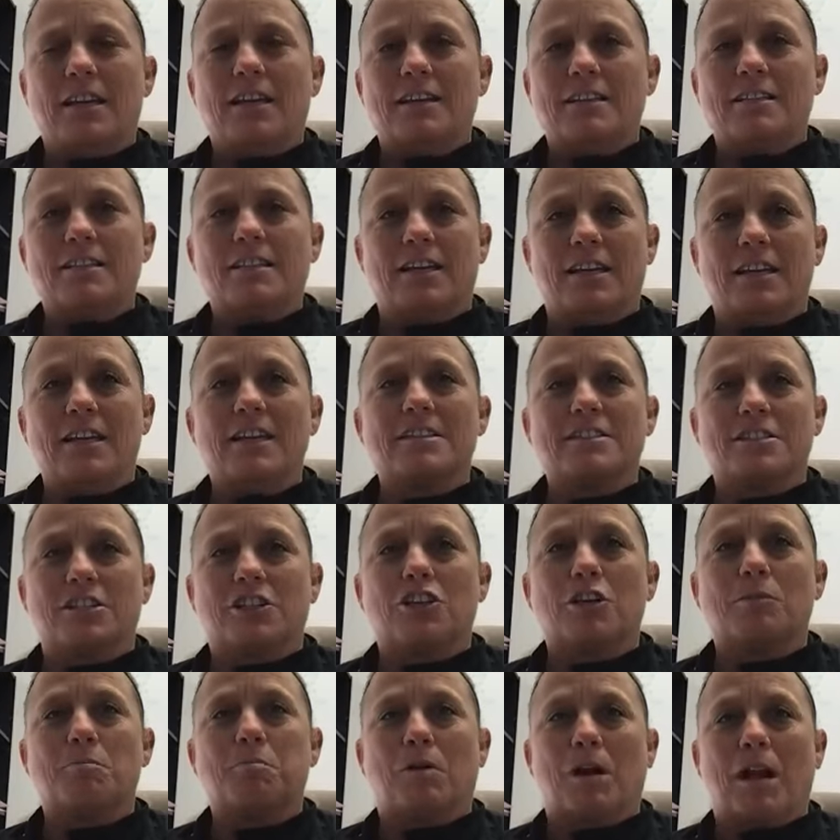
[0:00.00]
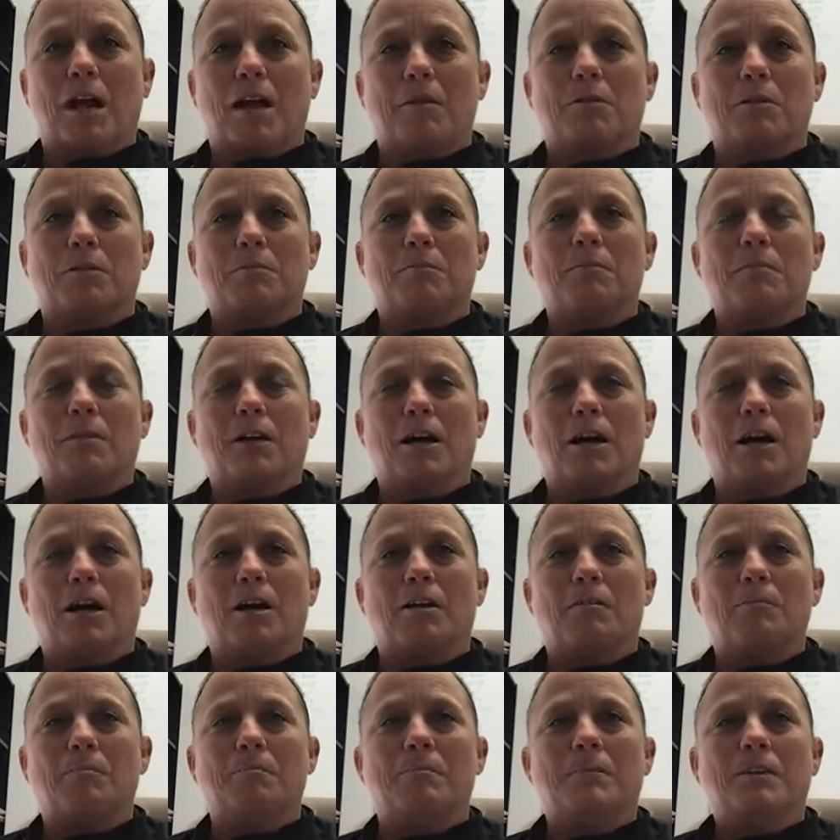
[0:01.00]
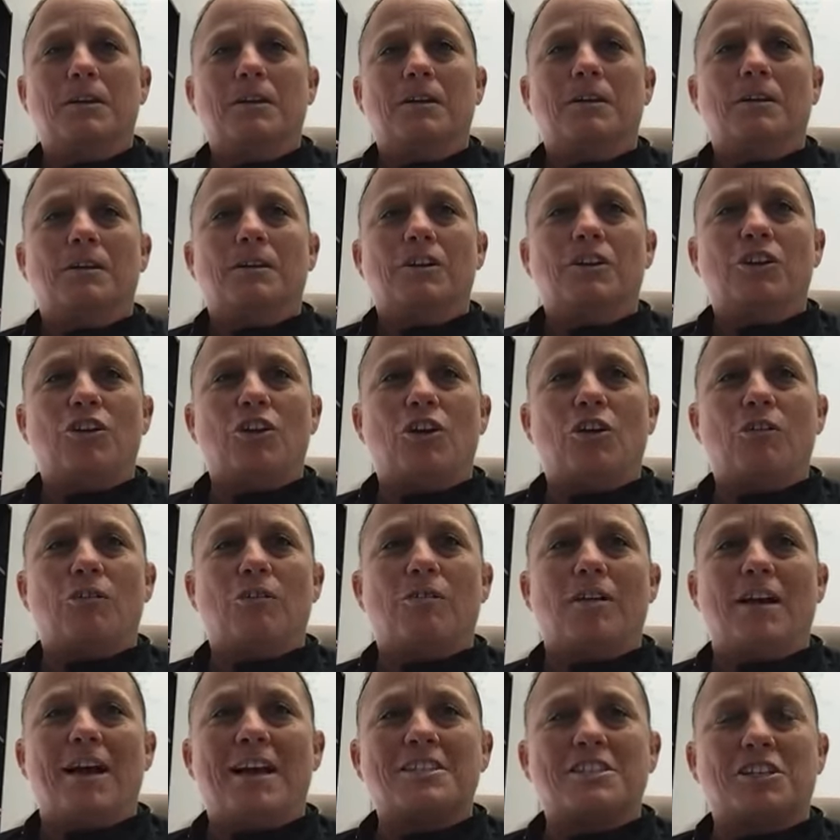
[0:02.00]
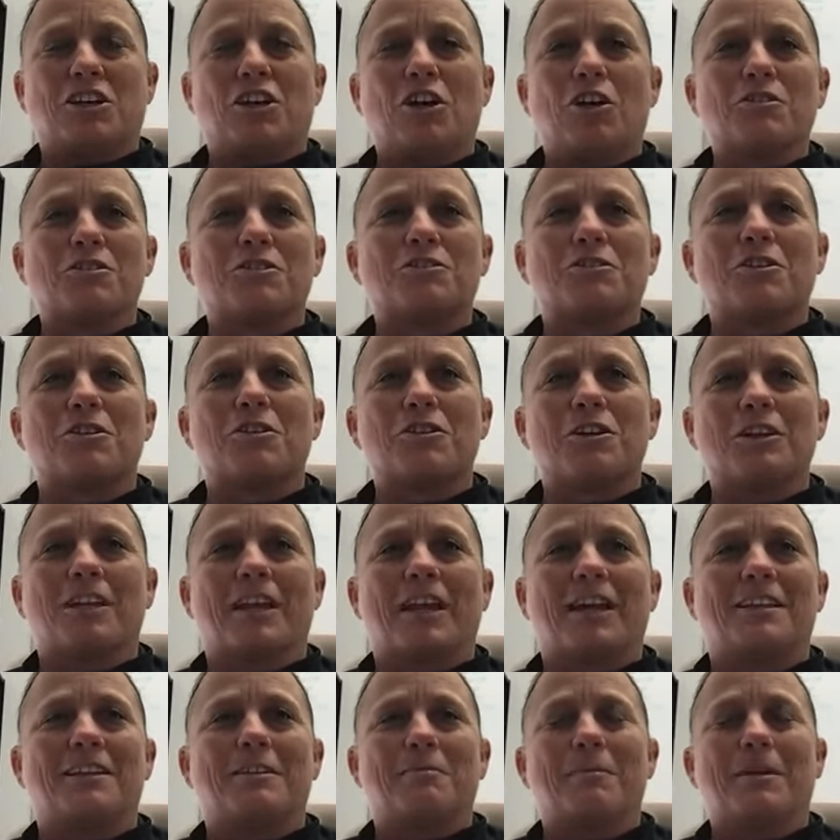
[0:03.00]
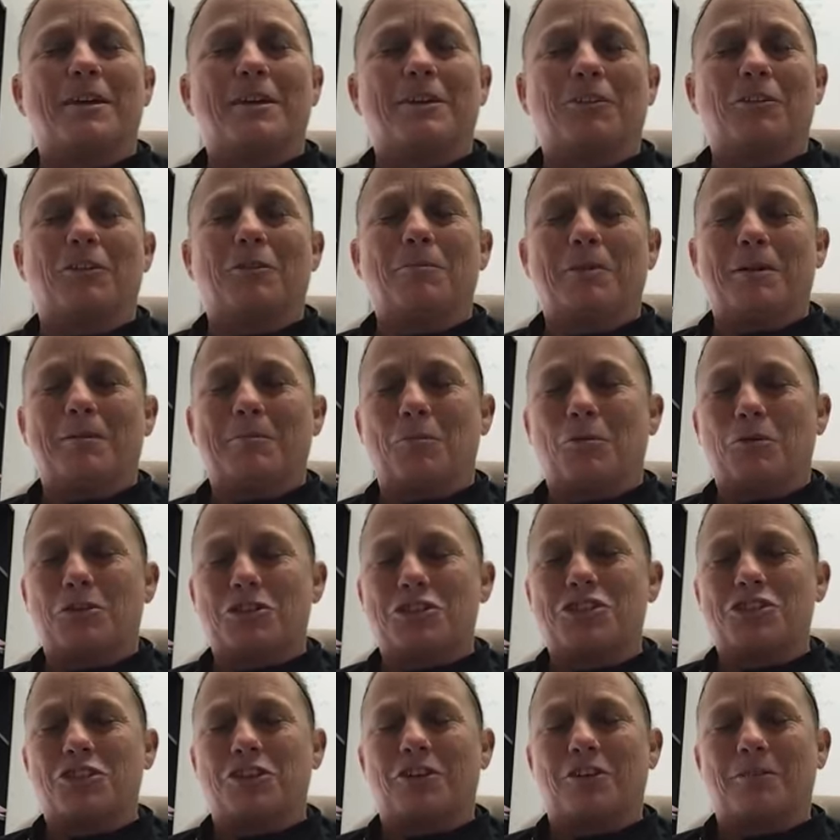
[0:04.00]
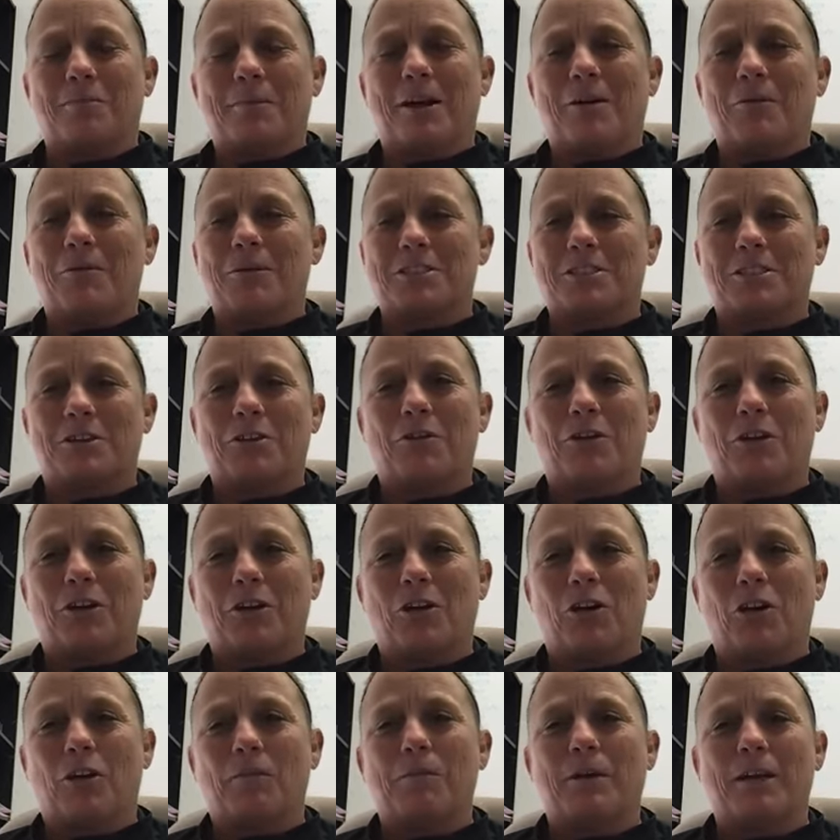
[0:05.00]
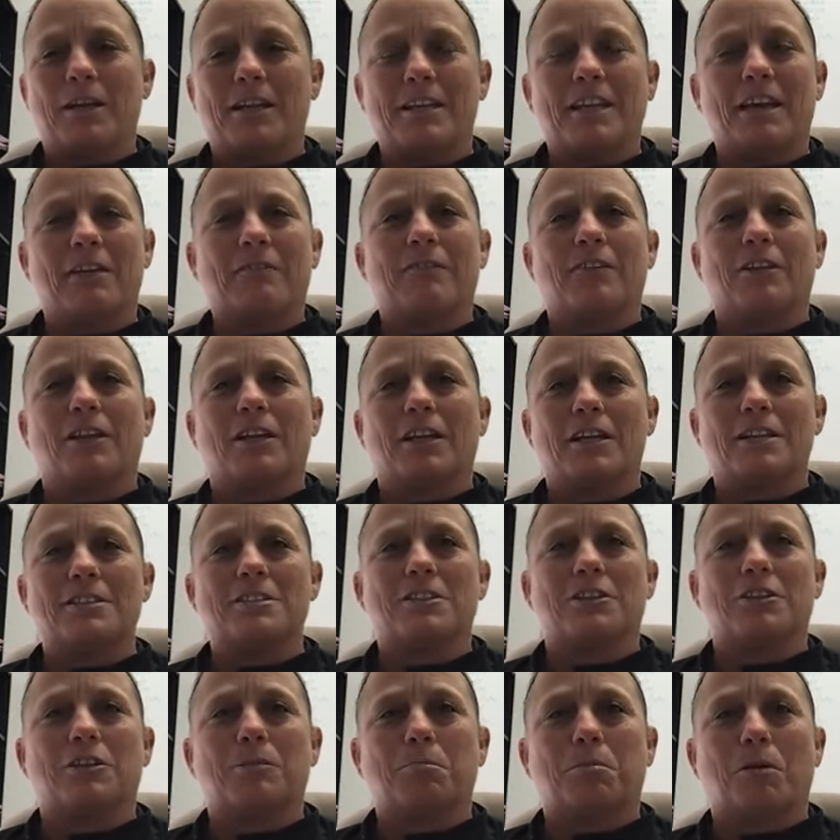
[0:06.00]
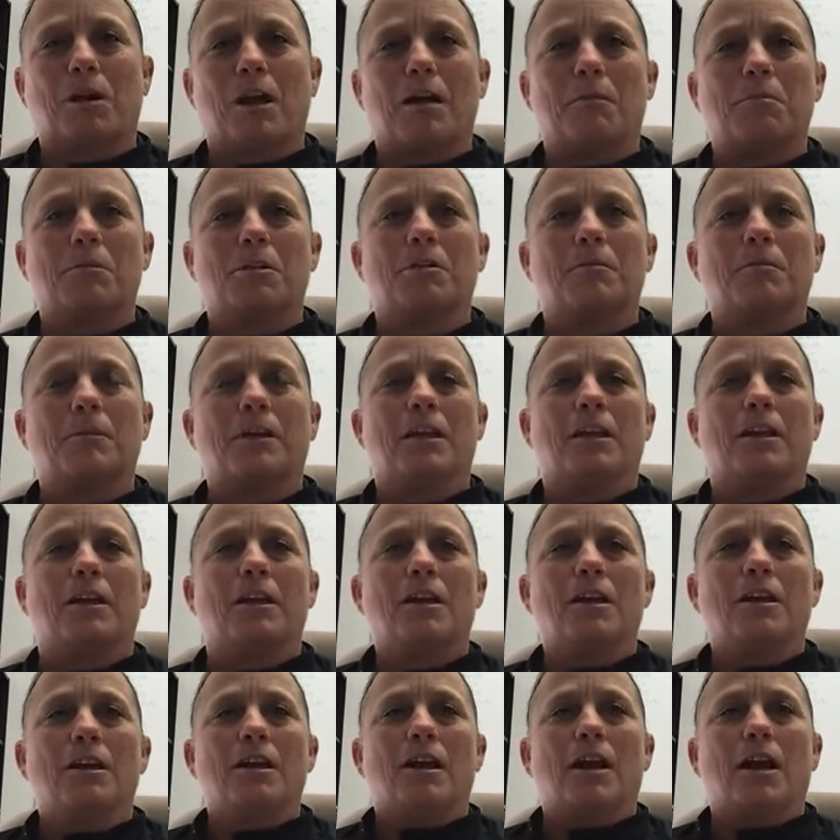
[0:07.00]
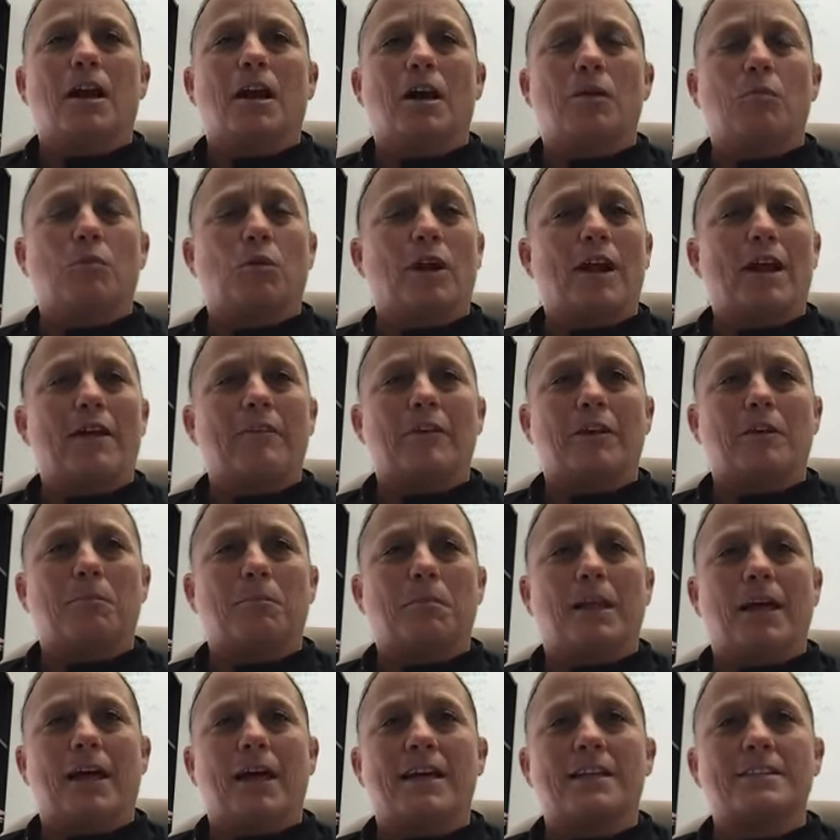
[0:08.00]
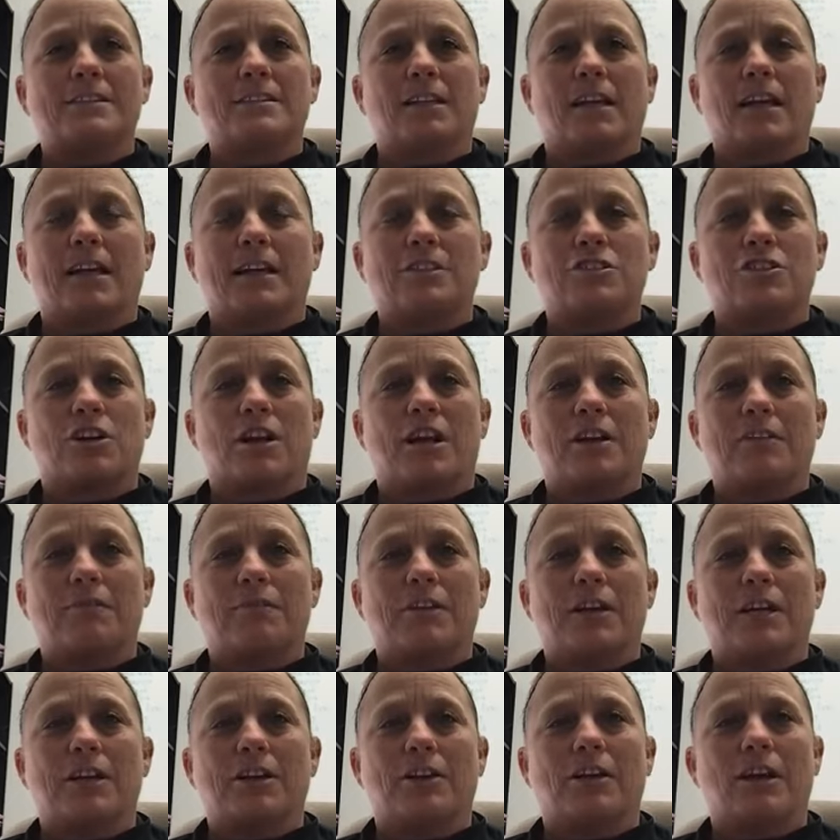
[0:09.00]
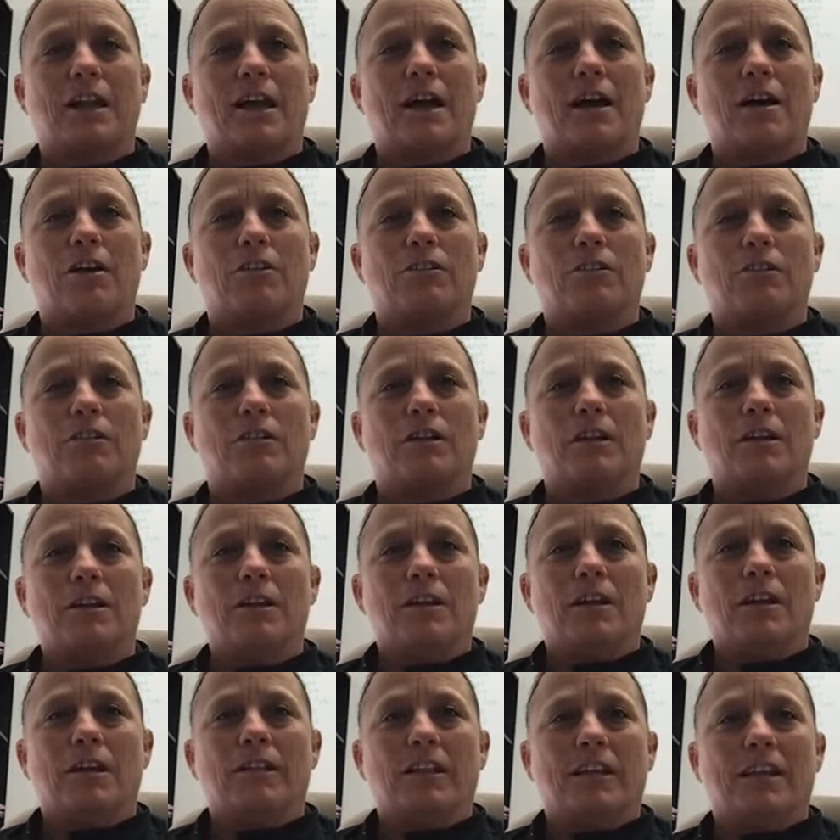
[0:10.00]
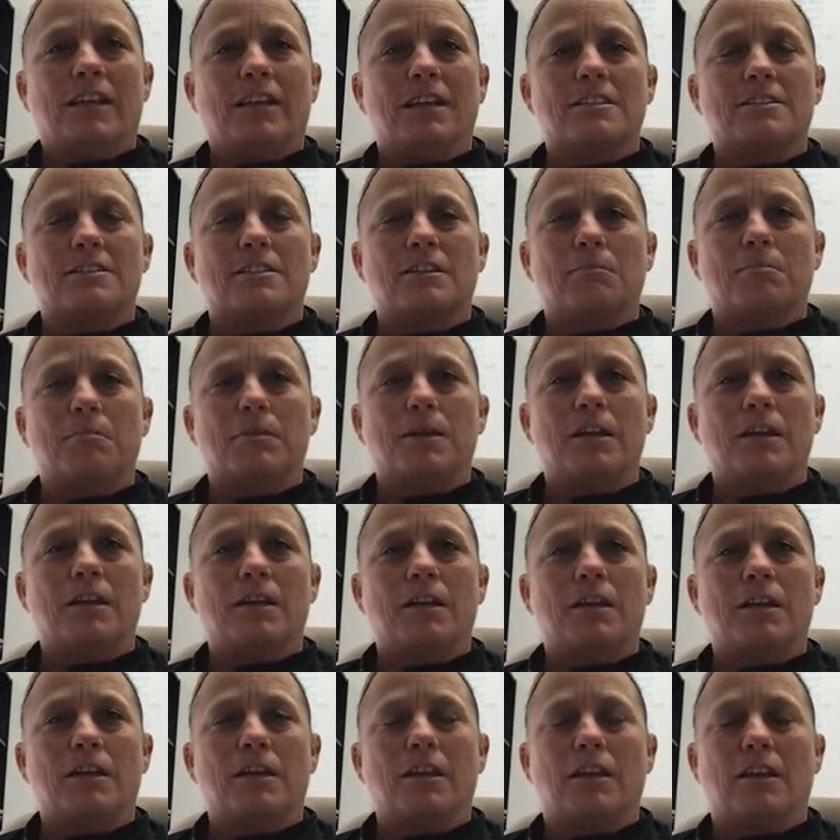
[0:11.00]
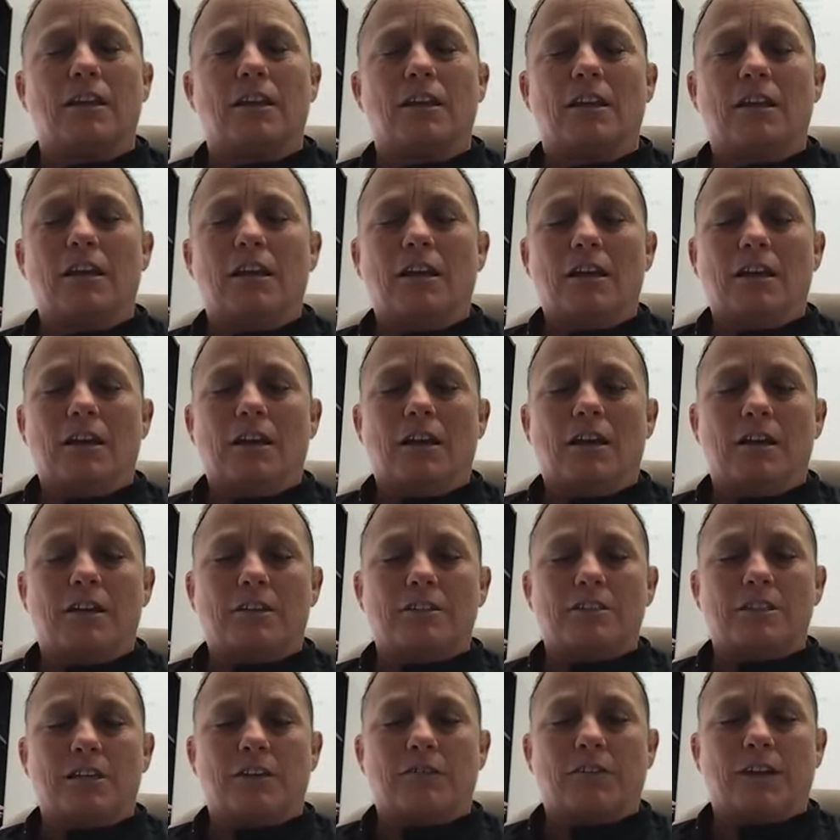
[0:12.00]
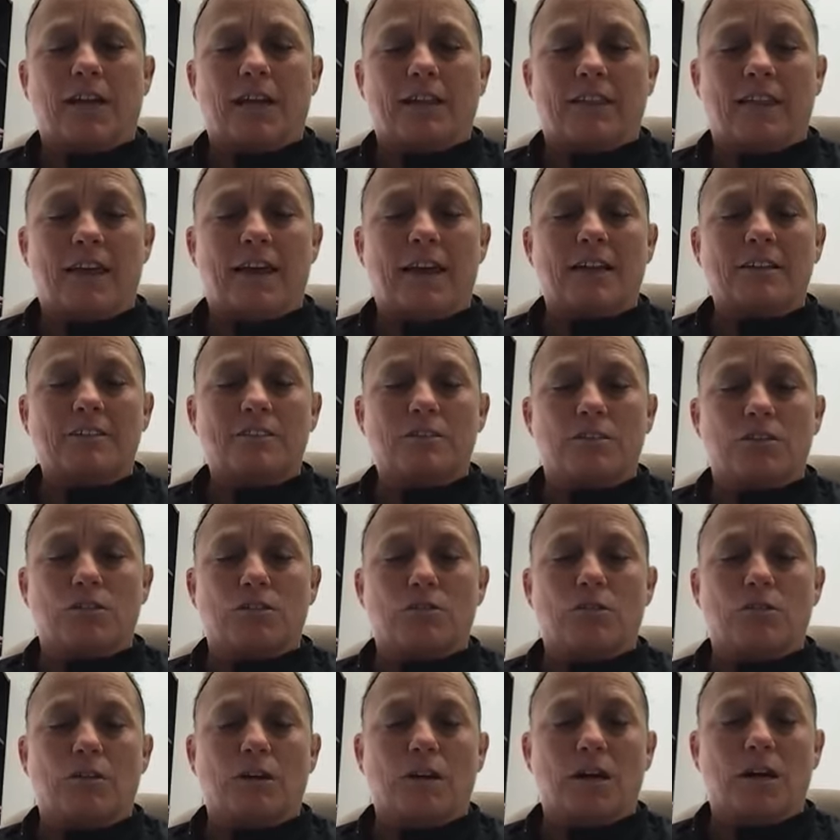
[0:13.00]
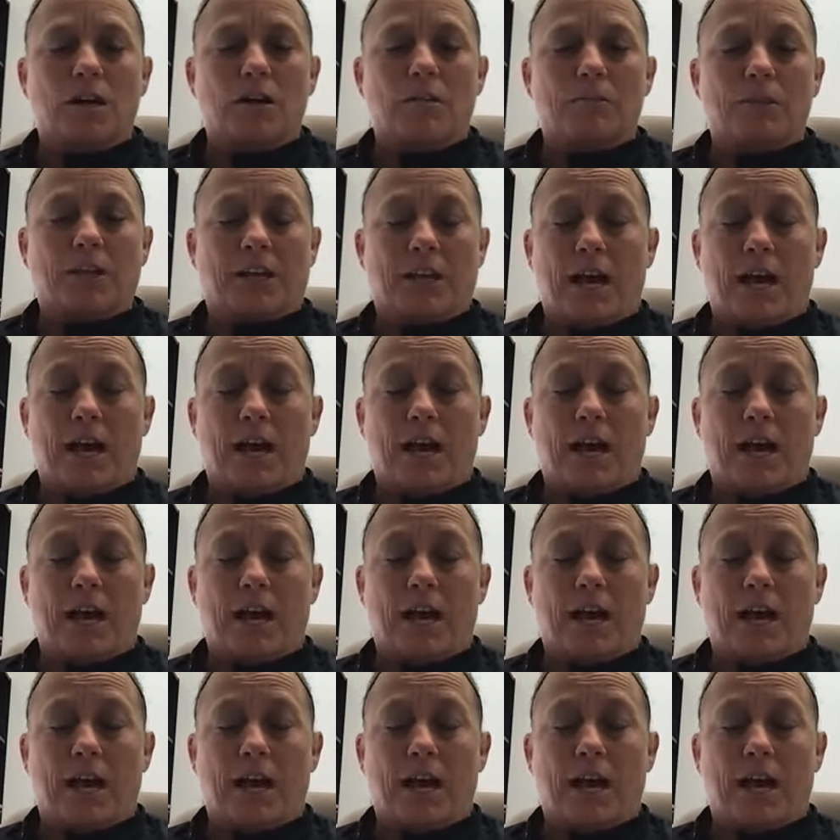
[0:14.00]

it is. It is a good problem. You know, as a coach, though, you'd like to be a little bit more sure about what's going on, but it definitely is a good problem. And we're having a blast, like trying to figure it out and the kids competing and stuff like that. So the